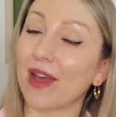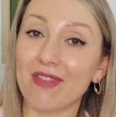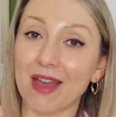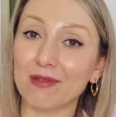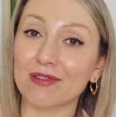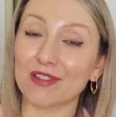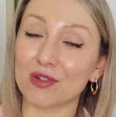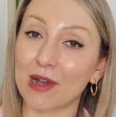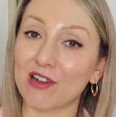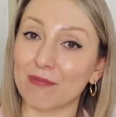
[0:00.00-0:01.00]
And that was
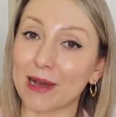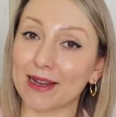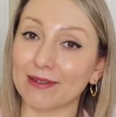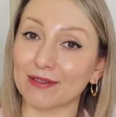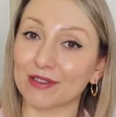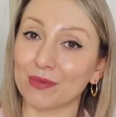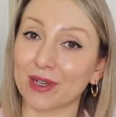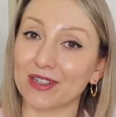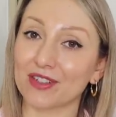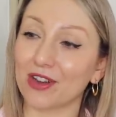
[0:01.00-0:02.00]
£12,
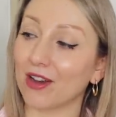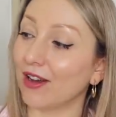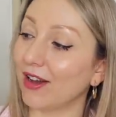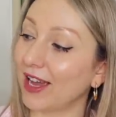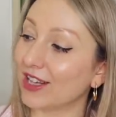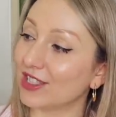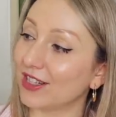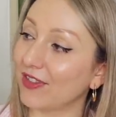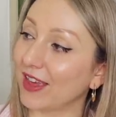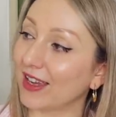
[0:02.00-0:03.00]
which I
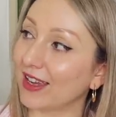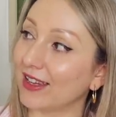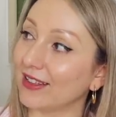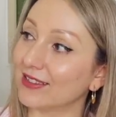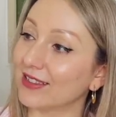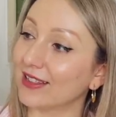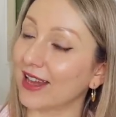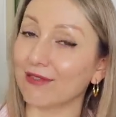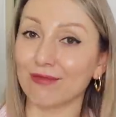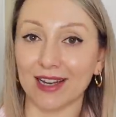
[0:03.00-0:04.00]
actually think is
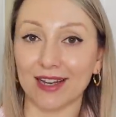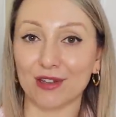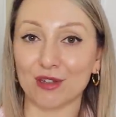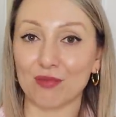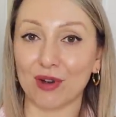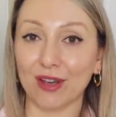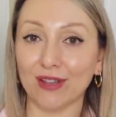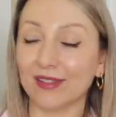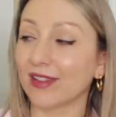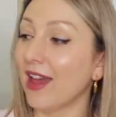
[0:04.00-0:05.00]
a really good
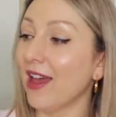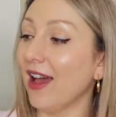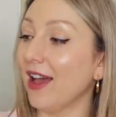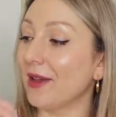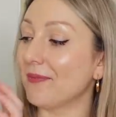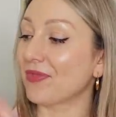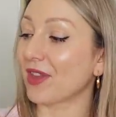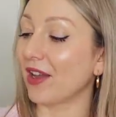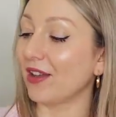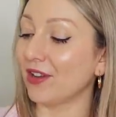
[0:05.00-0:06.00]
price.
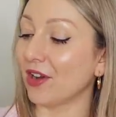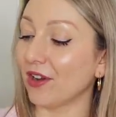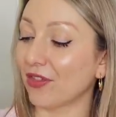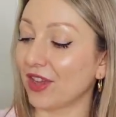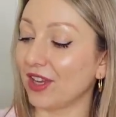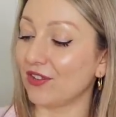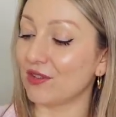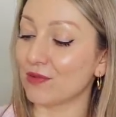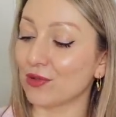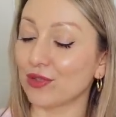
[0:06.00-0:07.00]
You know, I think if
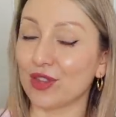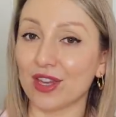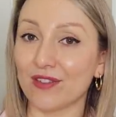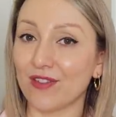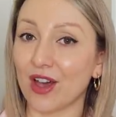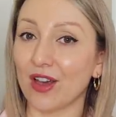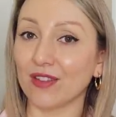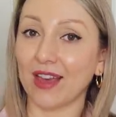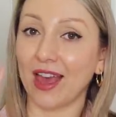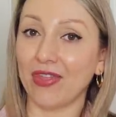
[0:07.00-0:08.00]
you bought the
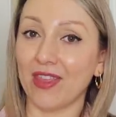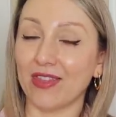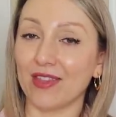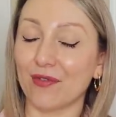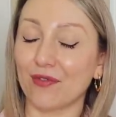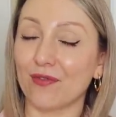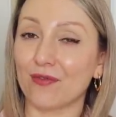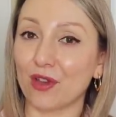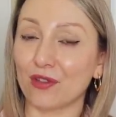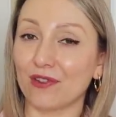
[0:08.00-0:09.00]
vase and then the
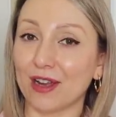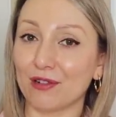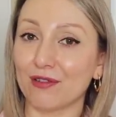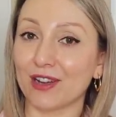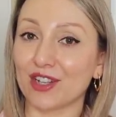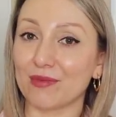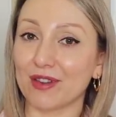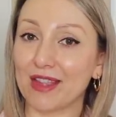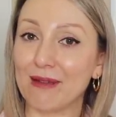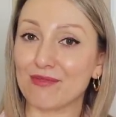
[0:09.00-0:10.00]
faux flower
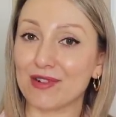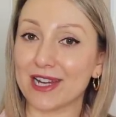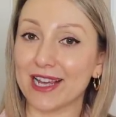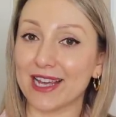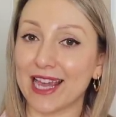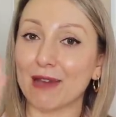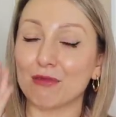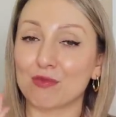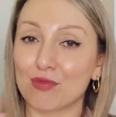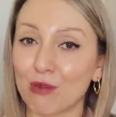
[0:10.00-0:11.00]
arrangement separately, it
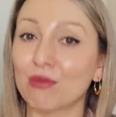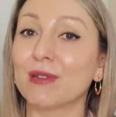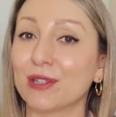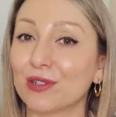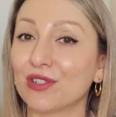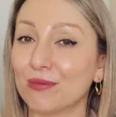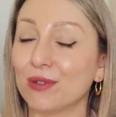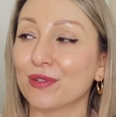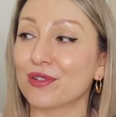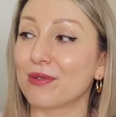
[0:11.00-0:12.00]
would probably cost you
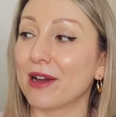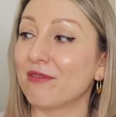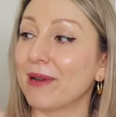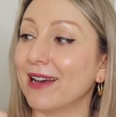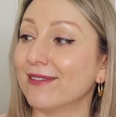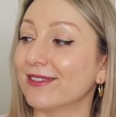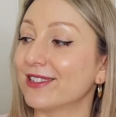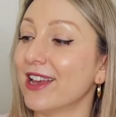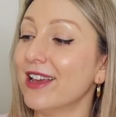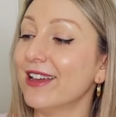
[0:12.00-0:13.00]
more than £12.